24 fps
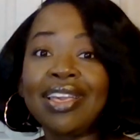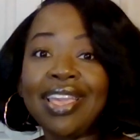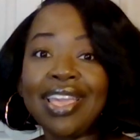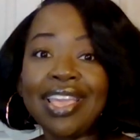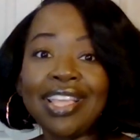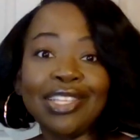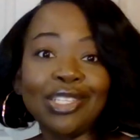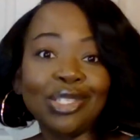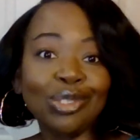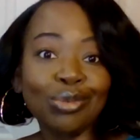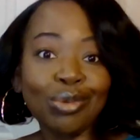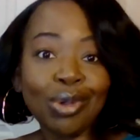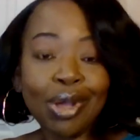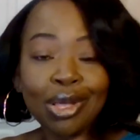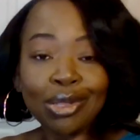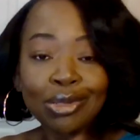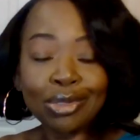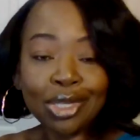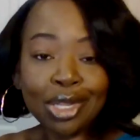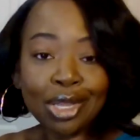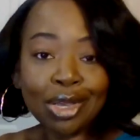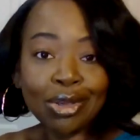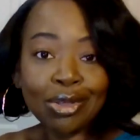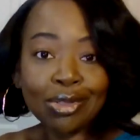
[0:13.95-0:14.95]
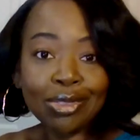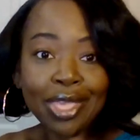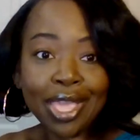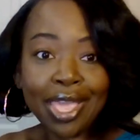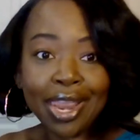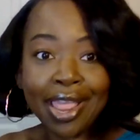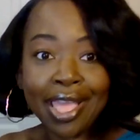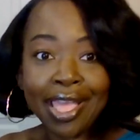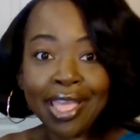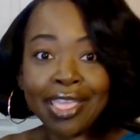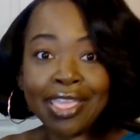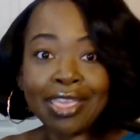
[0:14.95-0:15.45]
As you all know,
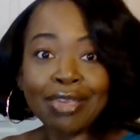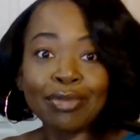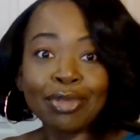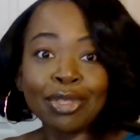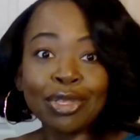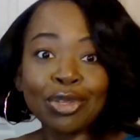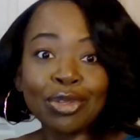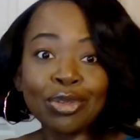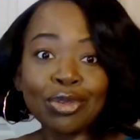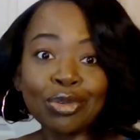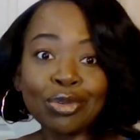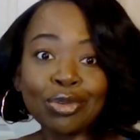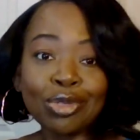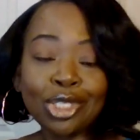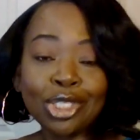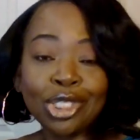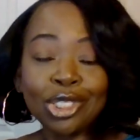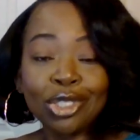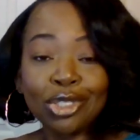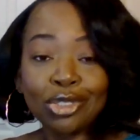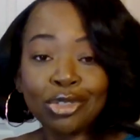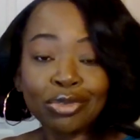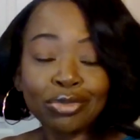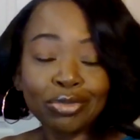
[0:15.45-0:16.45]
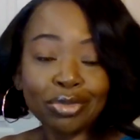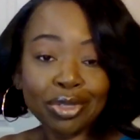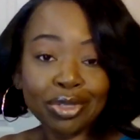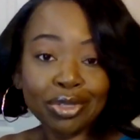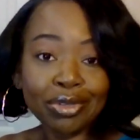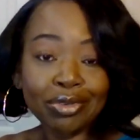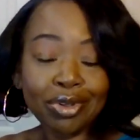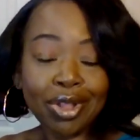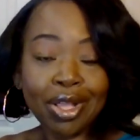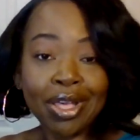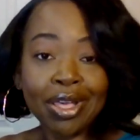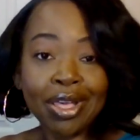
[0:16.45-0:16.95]
that I am a new children
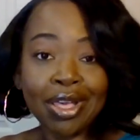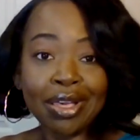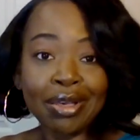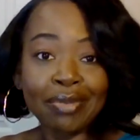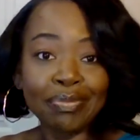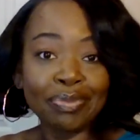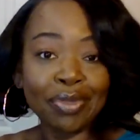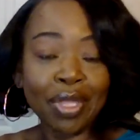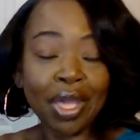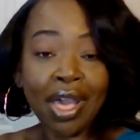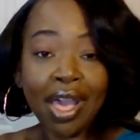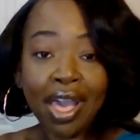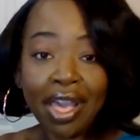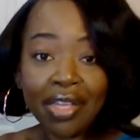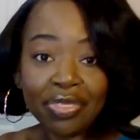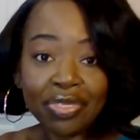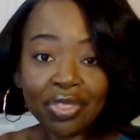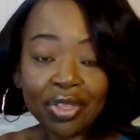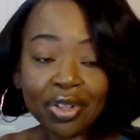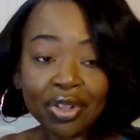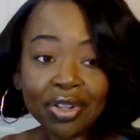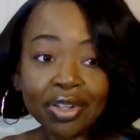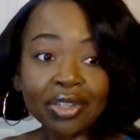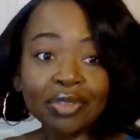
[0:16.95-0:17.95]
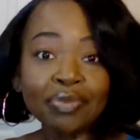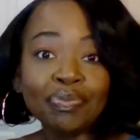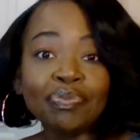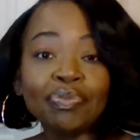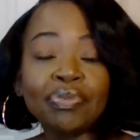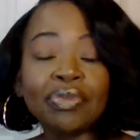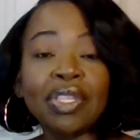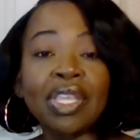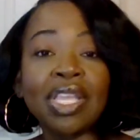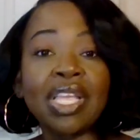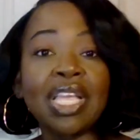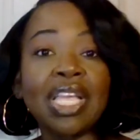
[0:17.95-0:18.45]
book author,
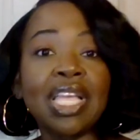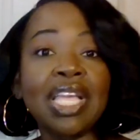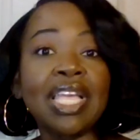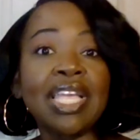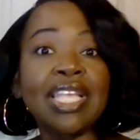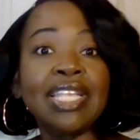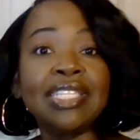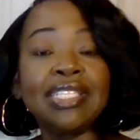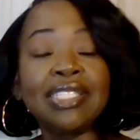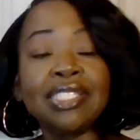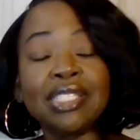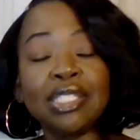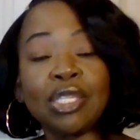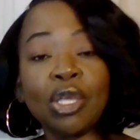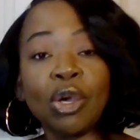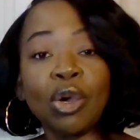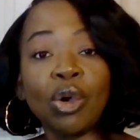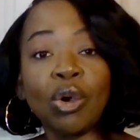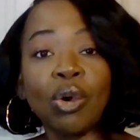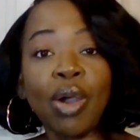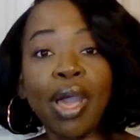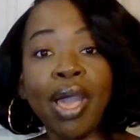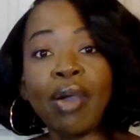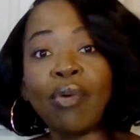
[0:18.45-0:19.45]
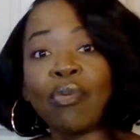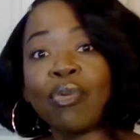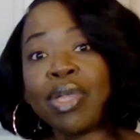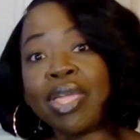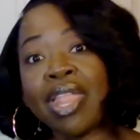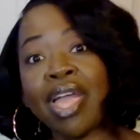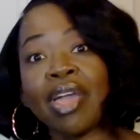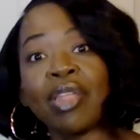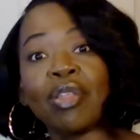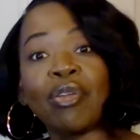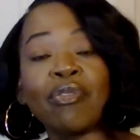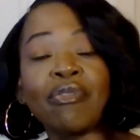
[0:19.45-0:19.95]
and so I went
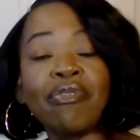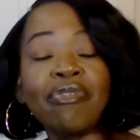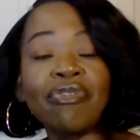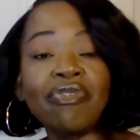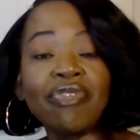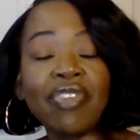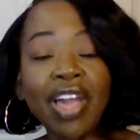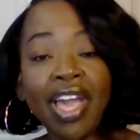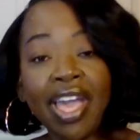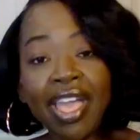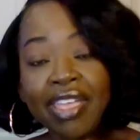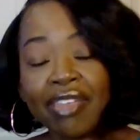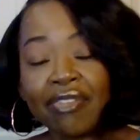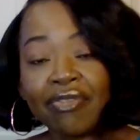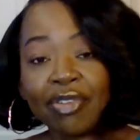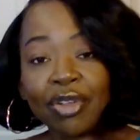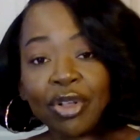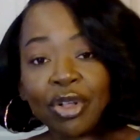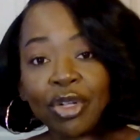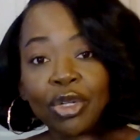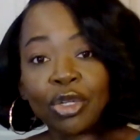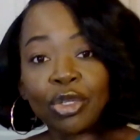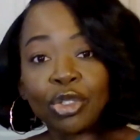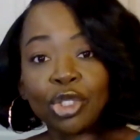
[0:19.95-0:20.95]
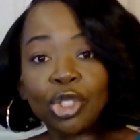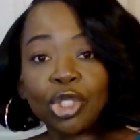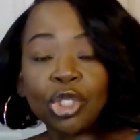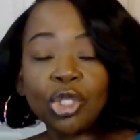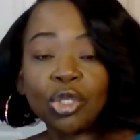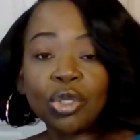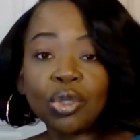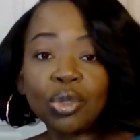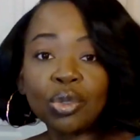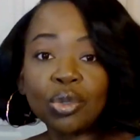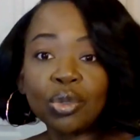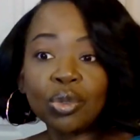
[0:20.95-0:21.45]
out on Fiverr
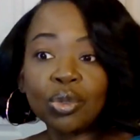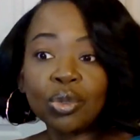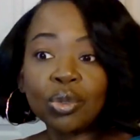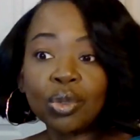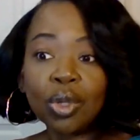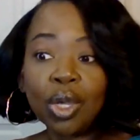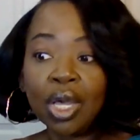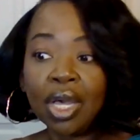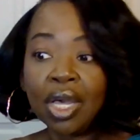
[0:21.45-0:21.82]
to